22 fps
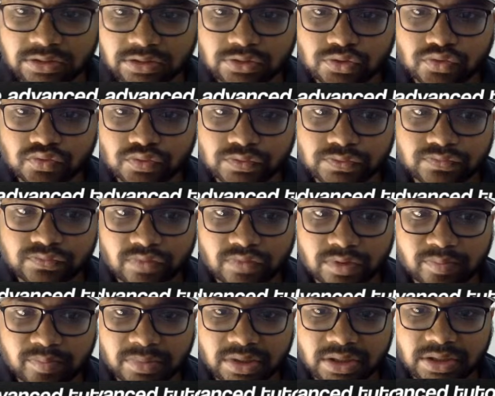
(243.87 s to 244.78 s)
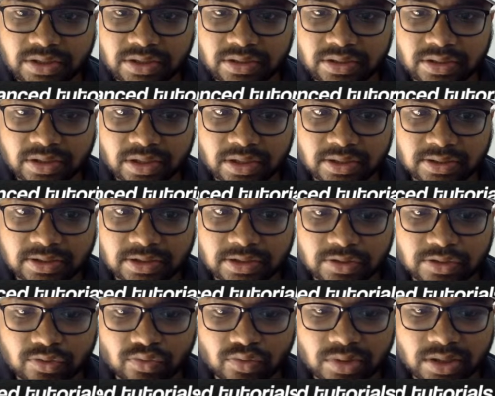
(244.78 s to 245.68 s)
choose 1 minute and
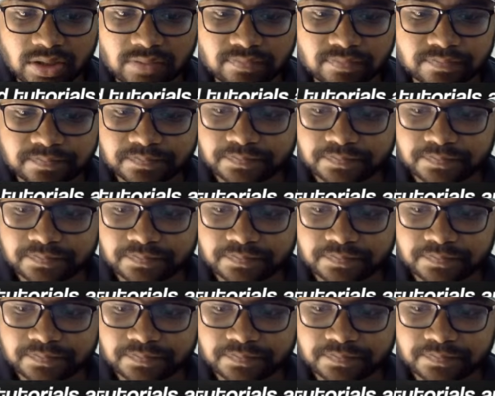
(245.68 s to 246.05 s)
hit OK.